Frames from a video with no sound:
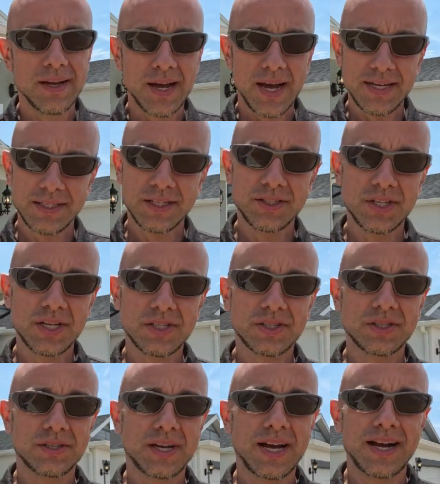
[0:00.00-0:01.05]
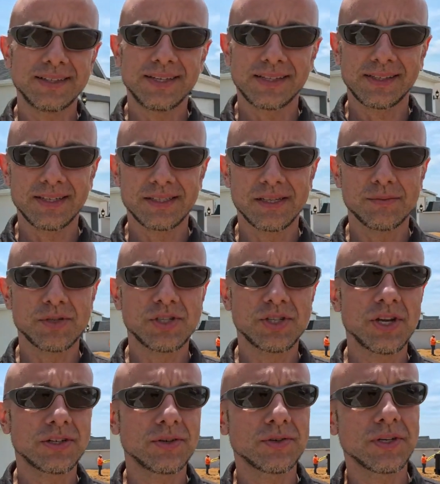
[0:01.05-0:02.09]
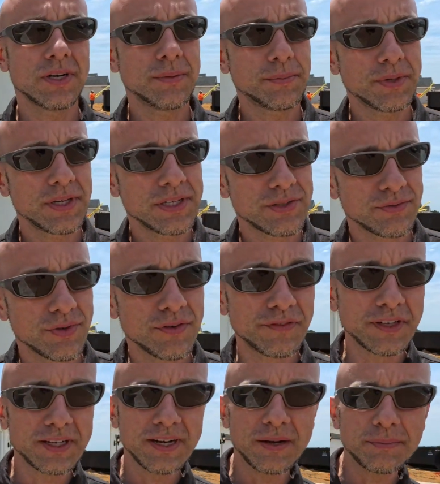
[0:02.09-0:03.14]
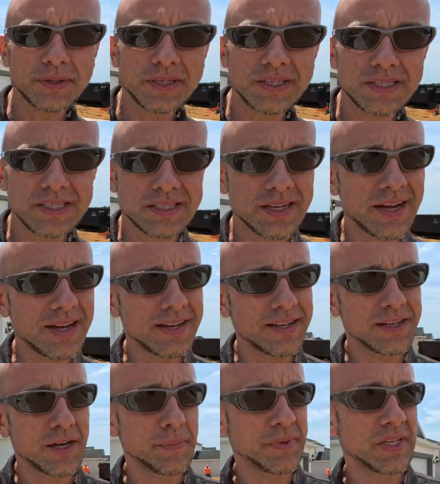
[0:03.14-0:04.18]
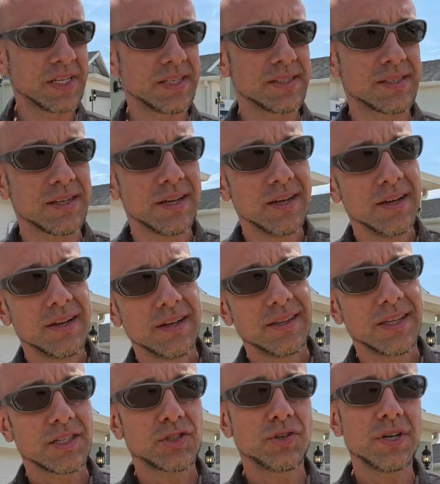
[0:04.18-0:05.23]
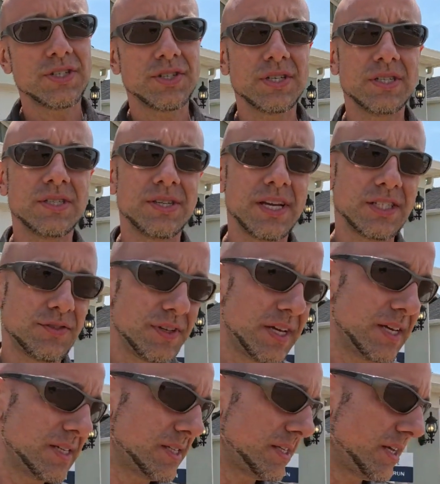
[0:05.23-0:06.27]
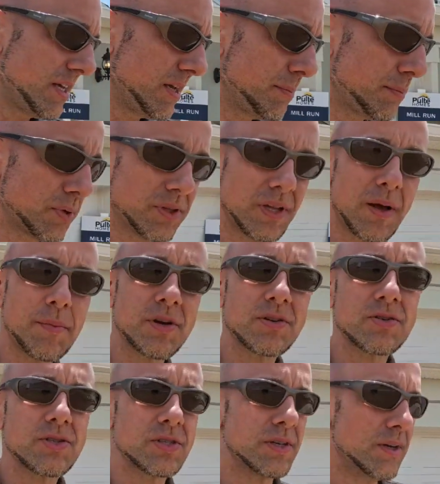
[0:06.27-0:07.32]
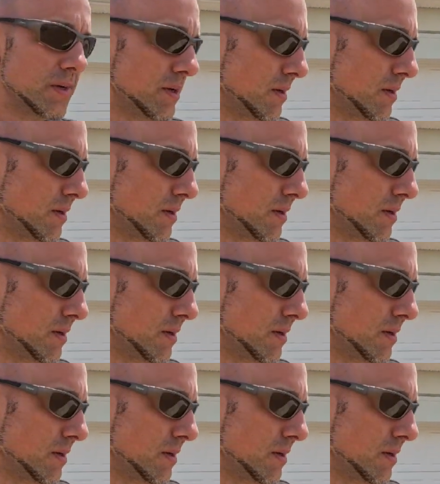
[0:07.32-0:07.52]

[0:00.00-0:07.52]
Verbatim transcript: I suggest contacting some stucco companies, roofing companies, siding companies, electricians, H V A C, plumbers,